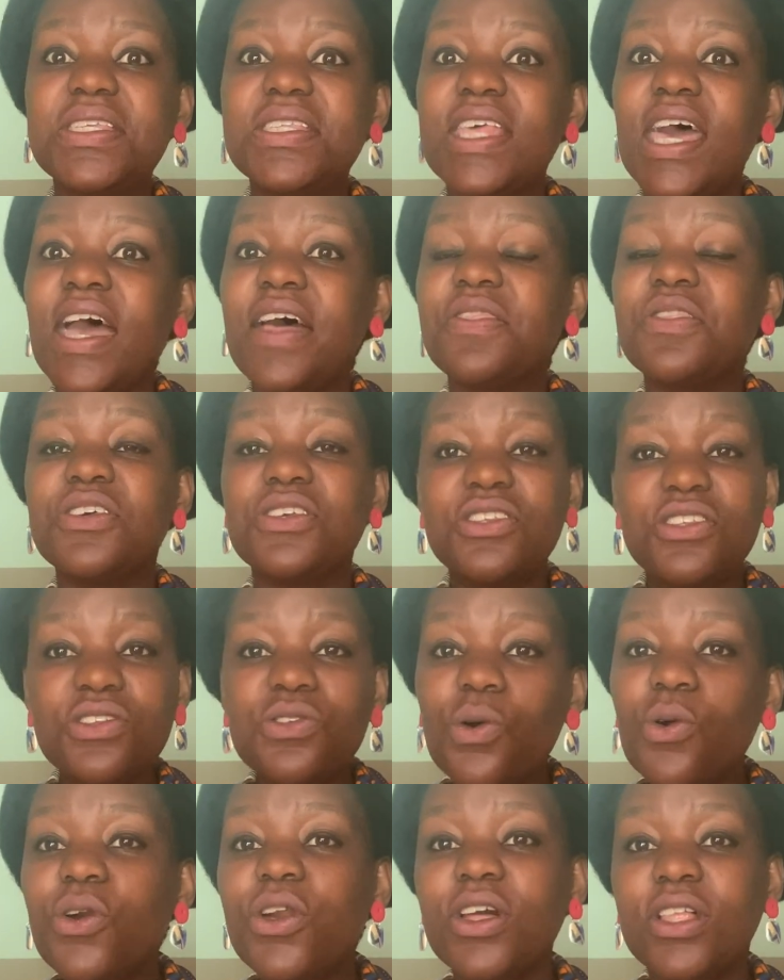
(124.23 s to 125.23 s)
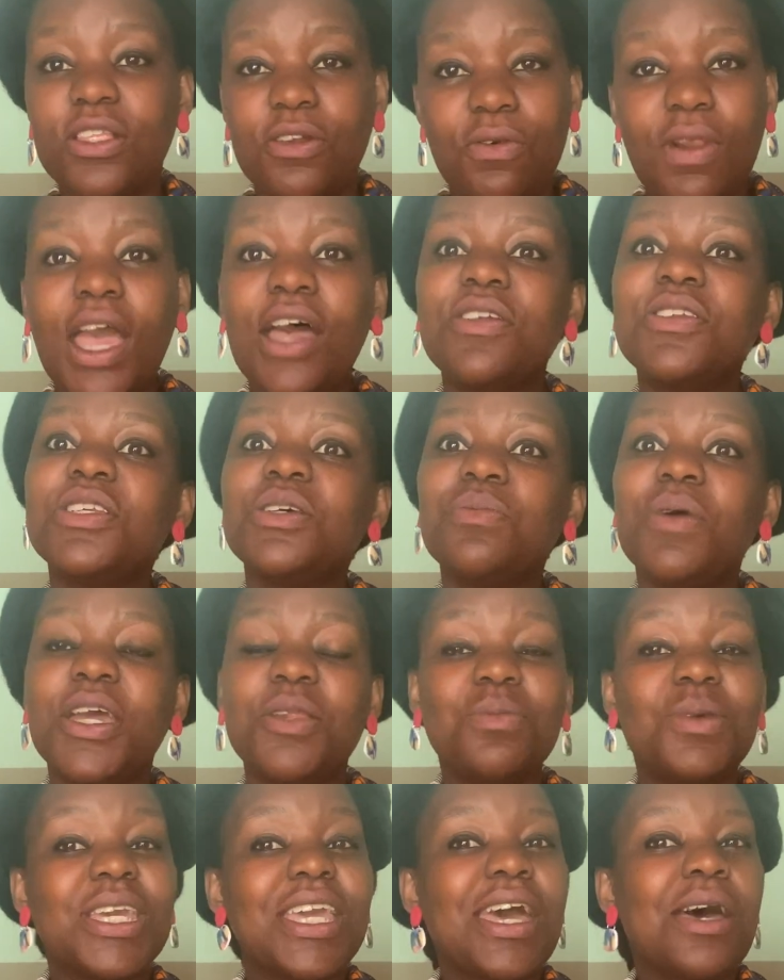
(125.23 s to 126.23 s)
that the soil around him had
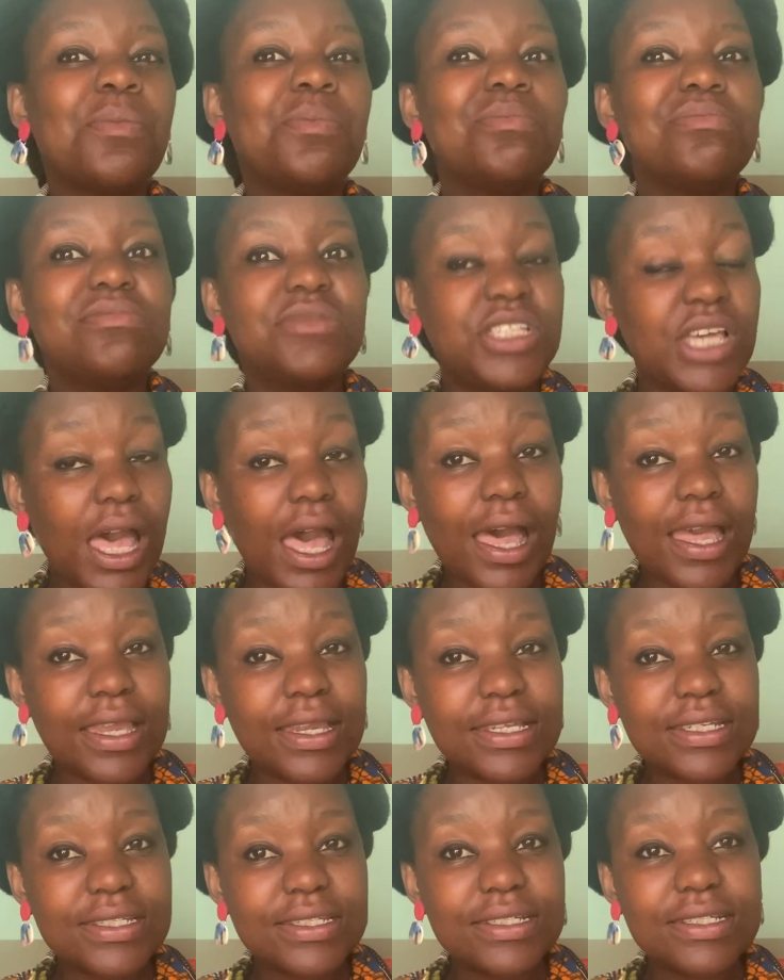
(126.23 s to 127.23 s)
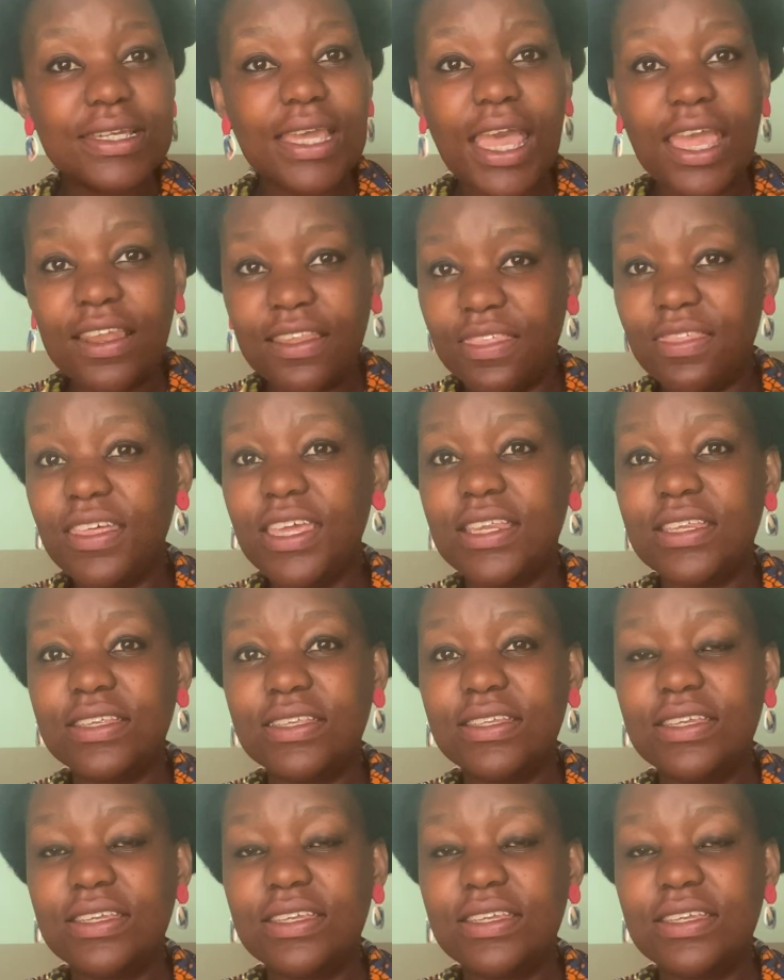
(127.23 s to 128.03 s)
become tired and thin,